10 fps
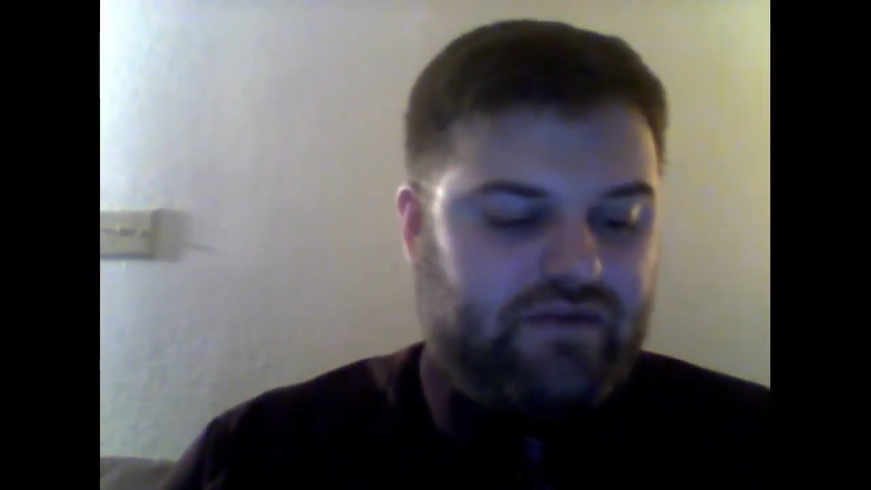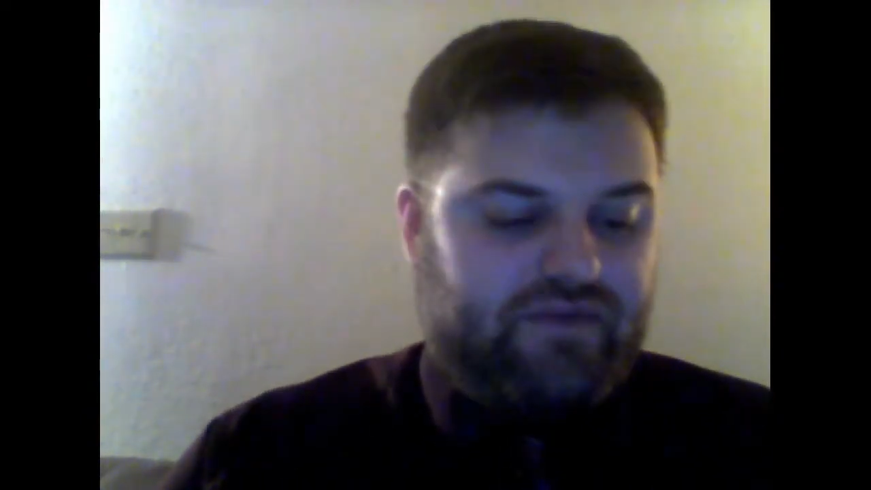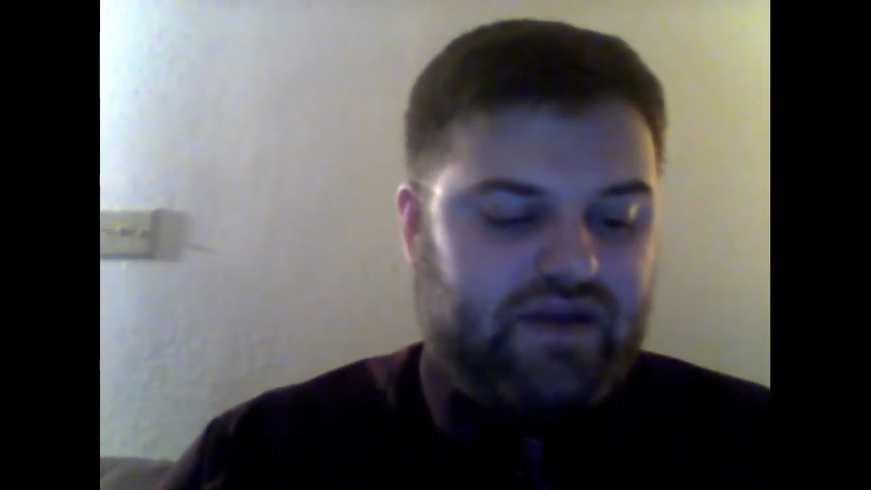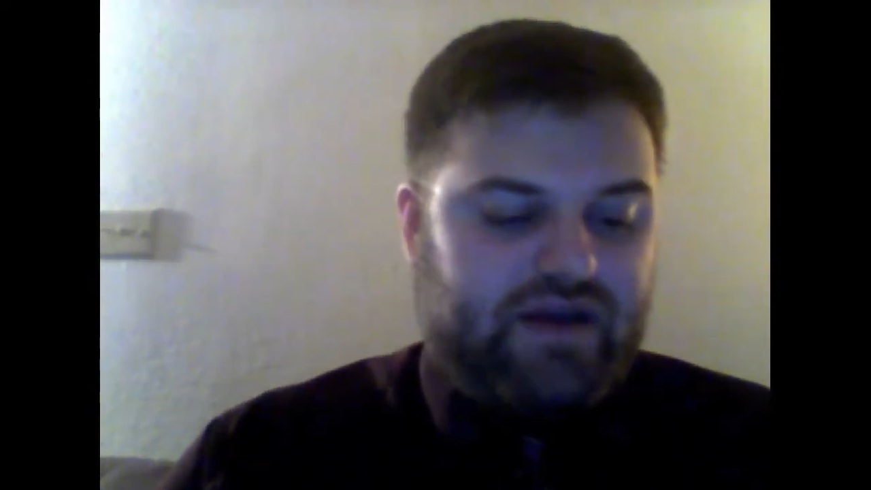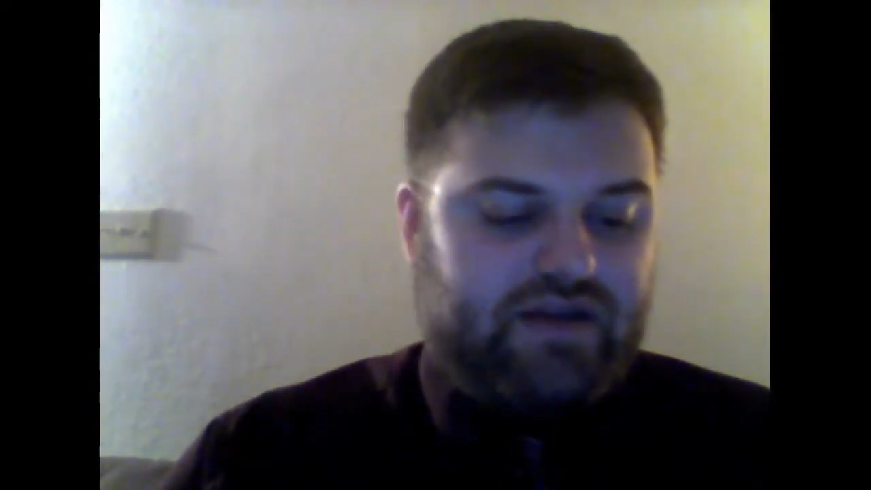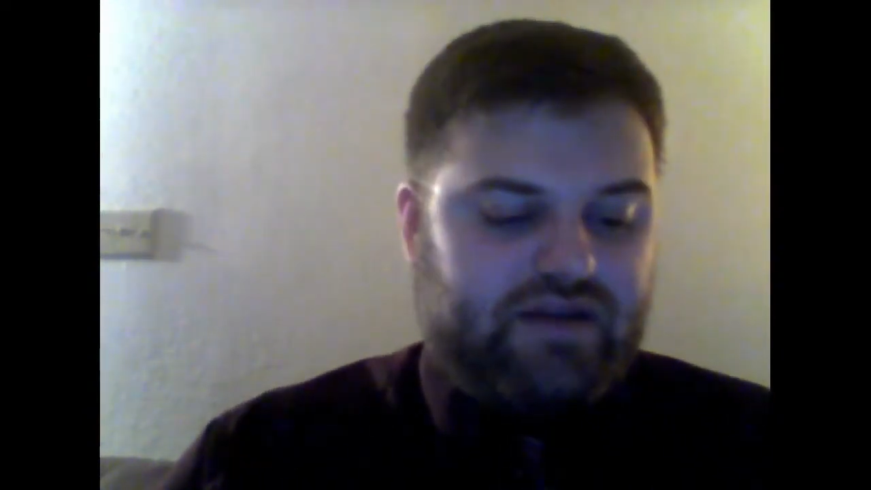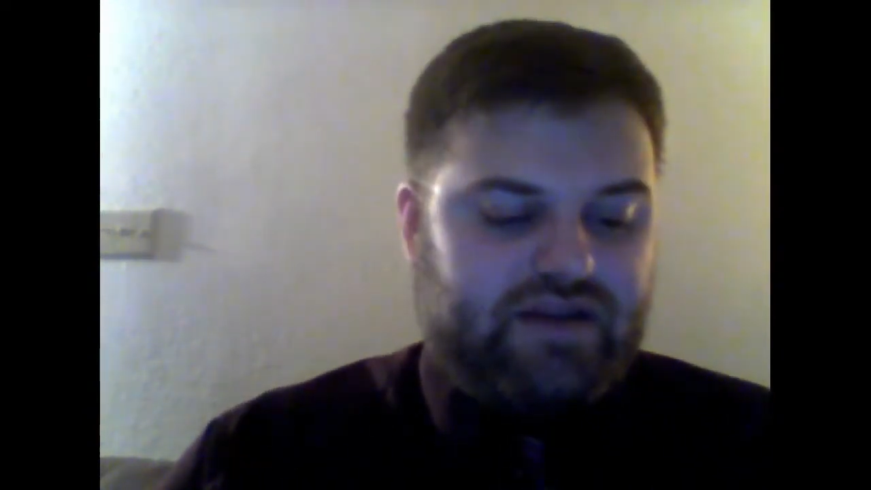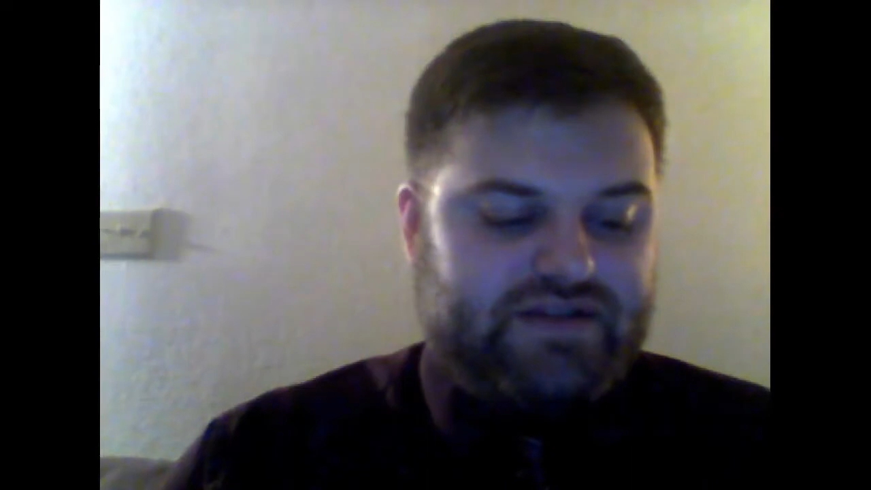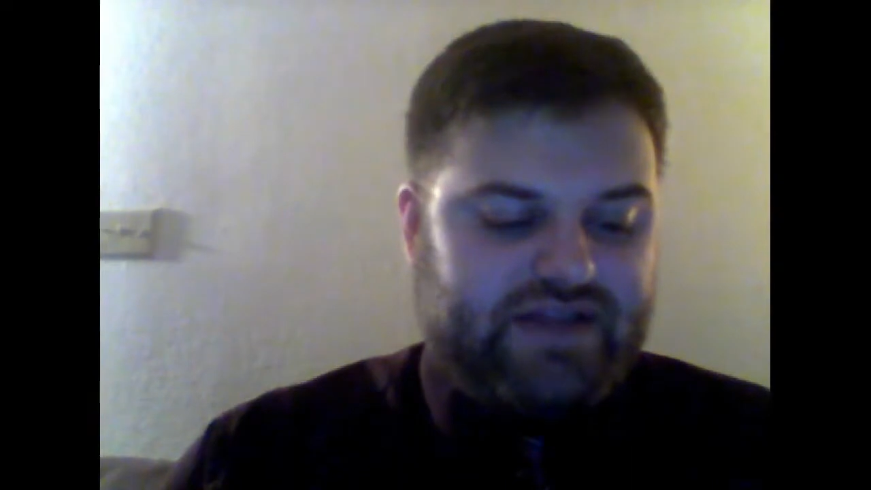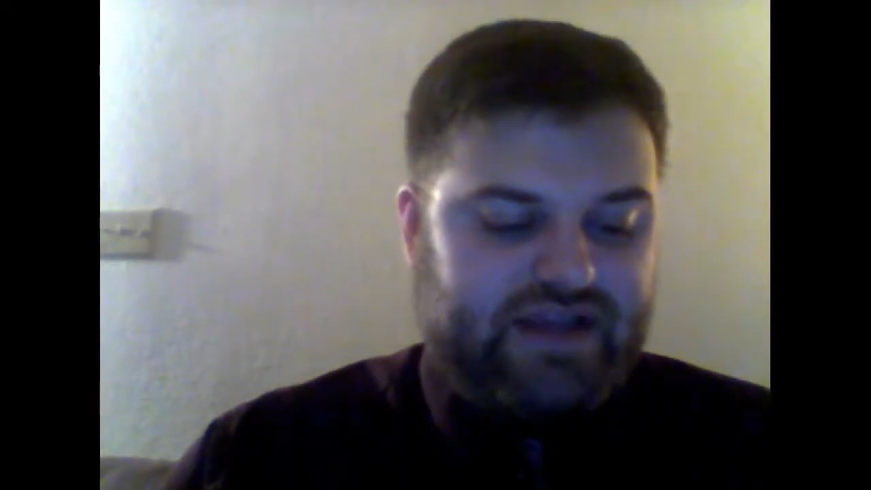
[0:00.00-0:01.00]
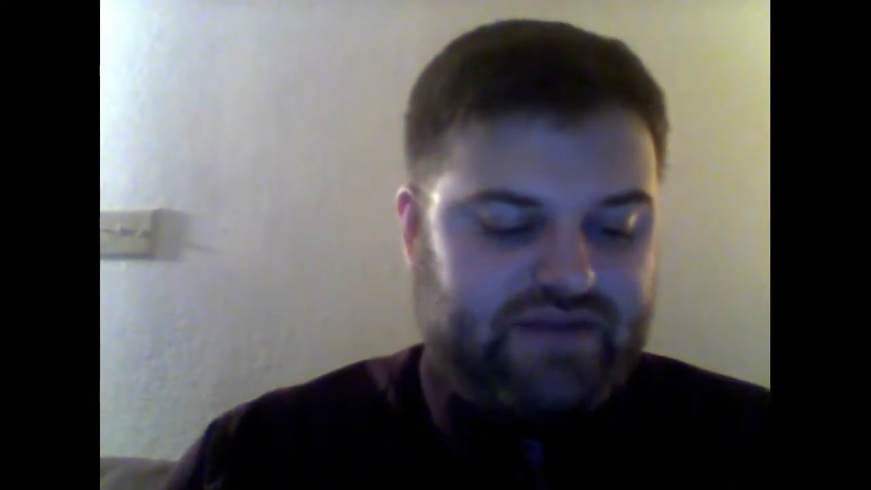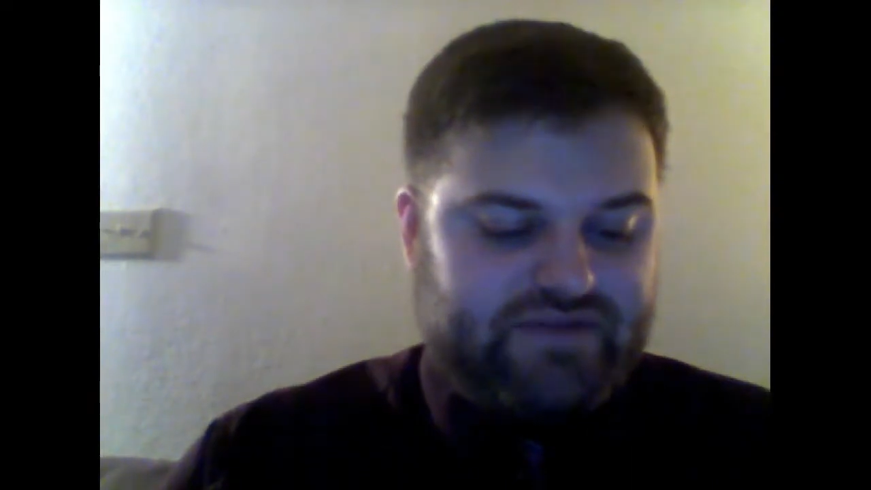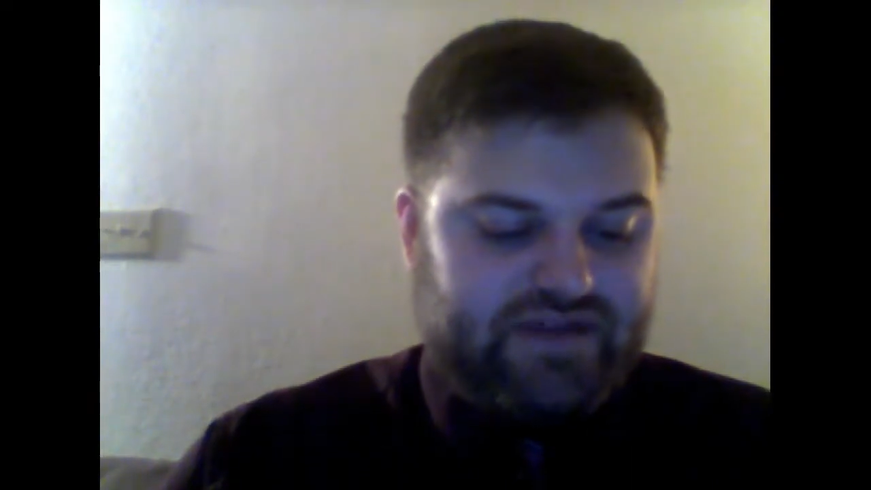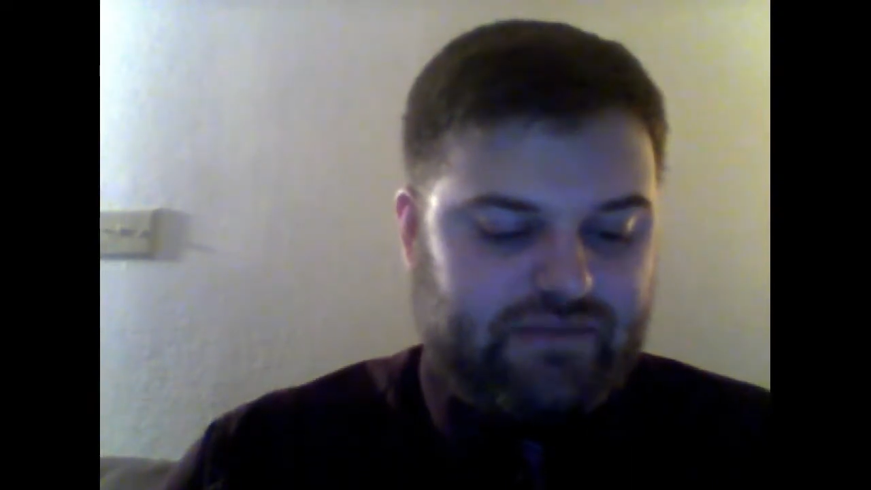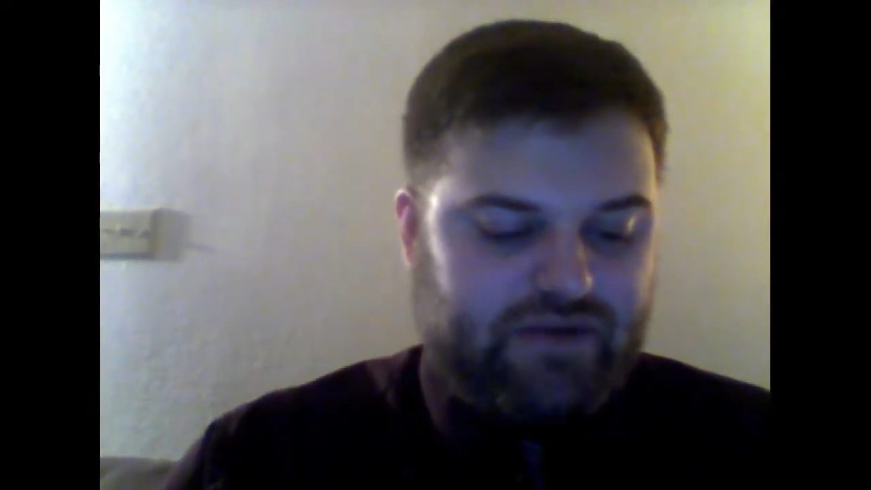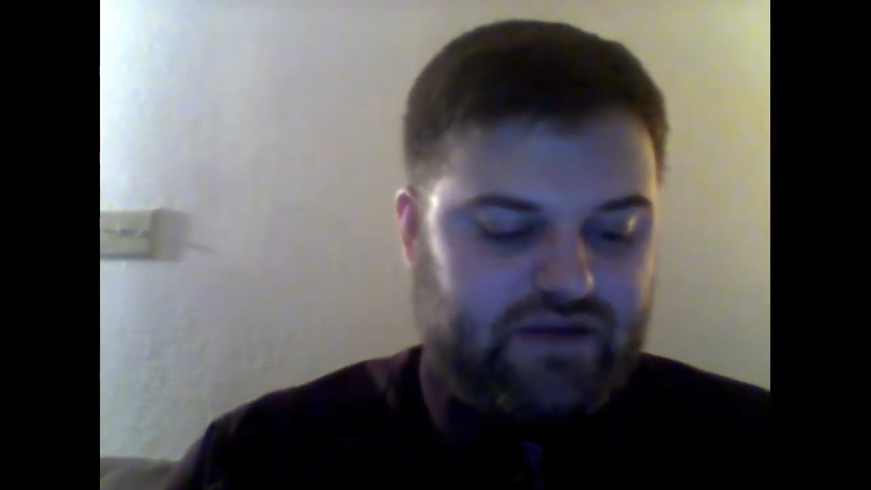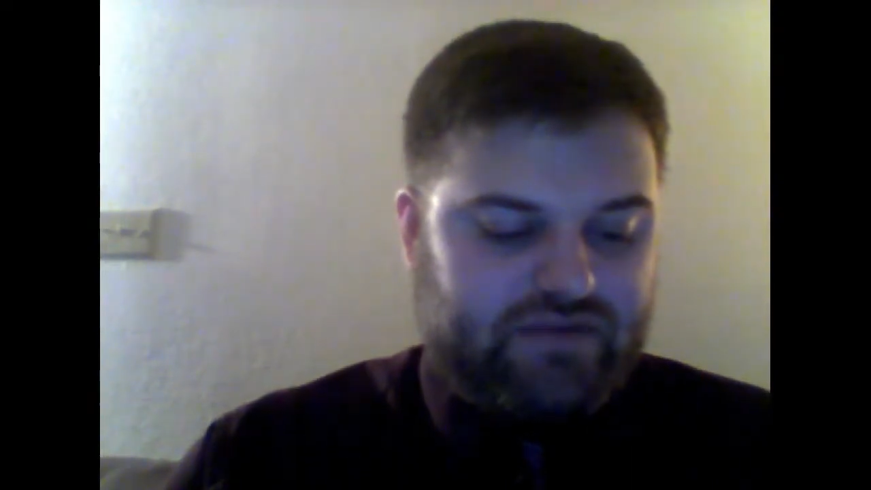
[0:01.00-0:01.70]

we've got executive summary,